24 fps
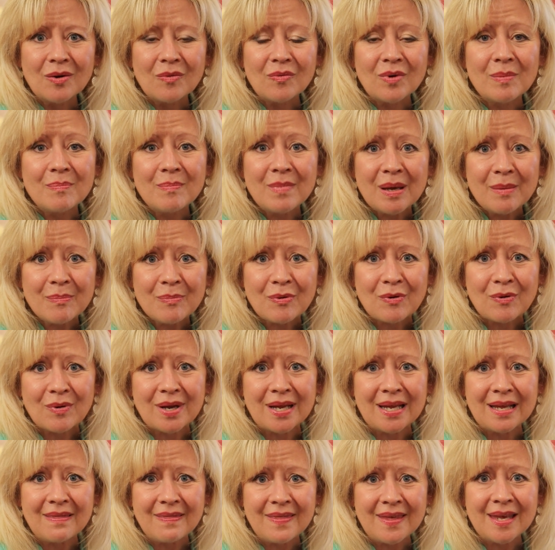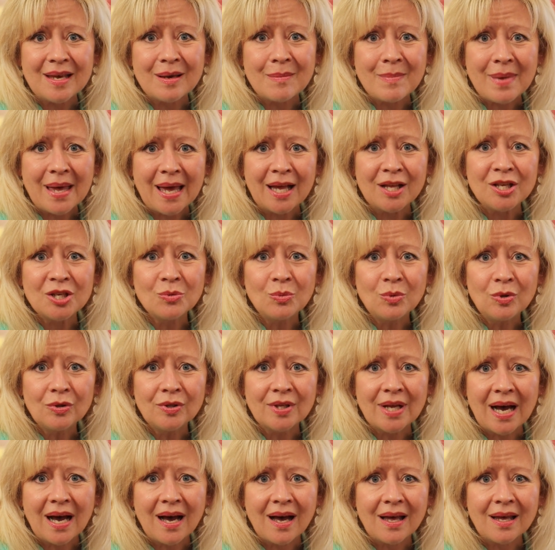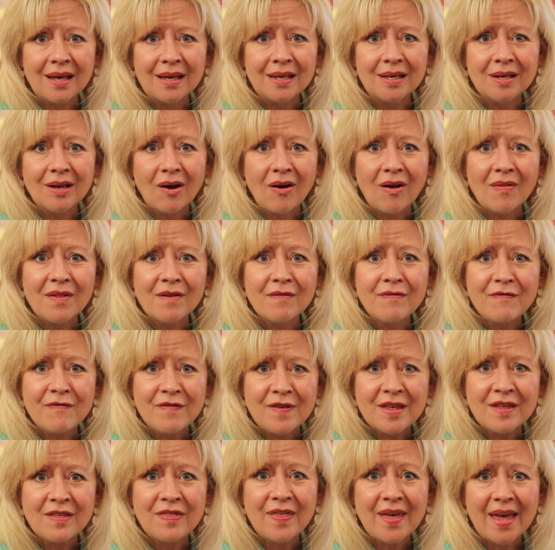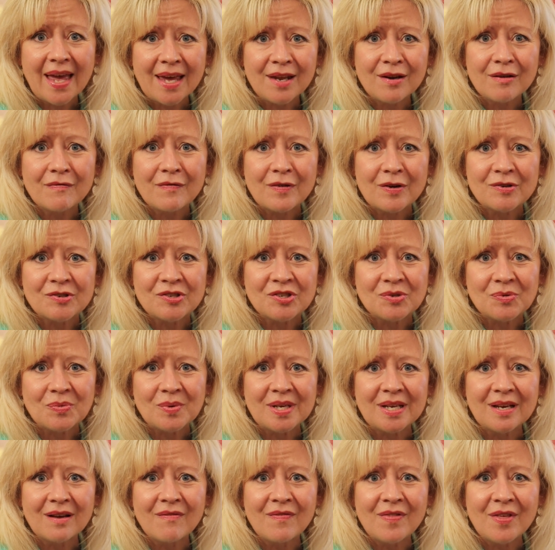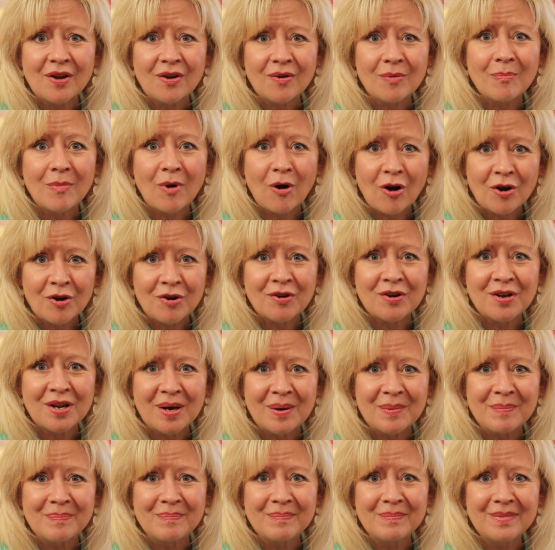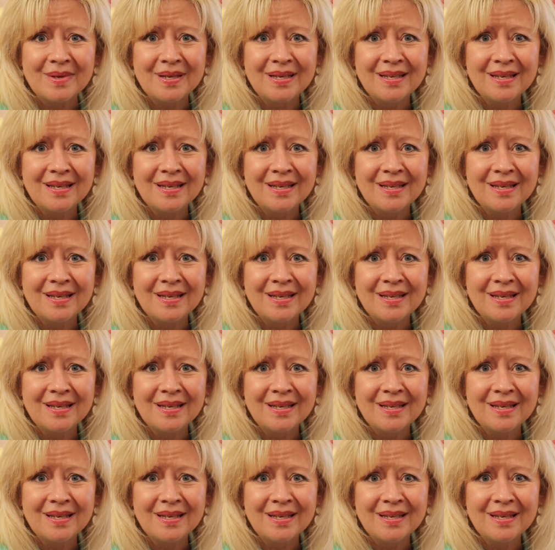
remembering the Emmanuel 9 on the 5th anniversary of their martyrdom.